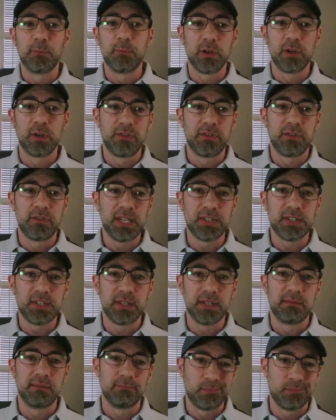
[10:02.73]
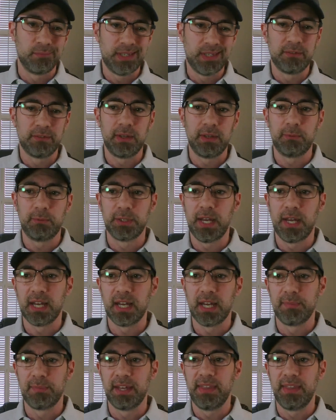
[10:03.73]
information, definitely we'll talk
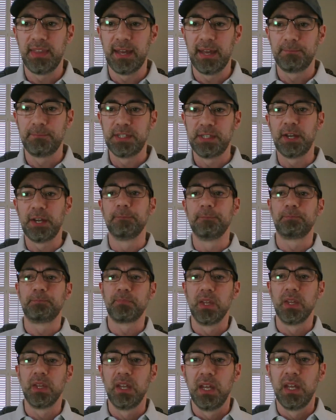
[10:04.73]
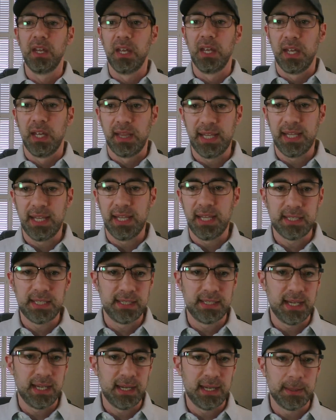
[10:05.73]
about that. So let's,
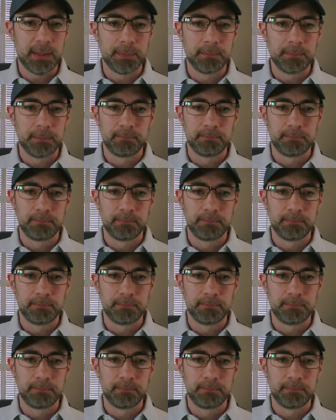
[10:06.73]
all